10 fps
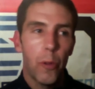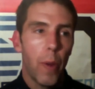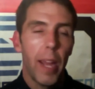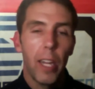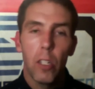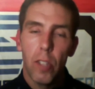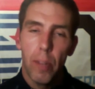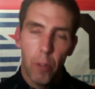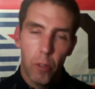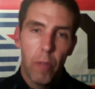you're anxious
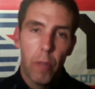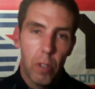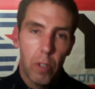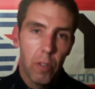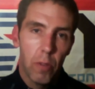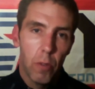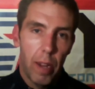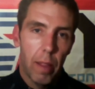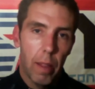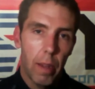after several years of
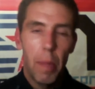triathlon.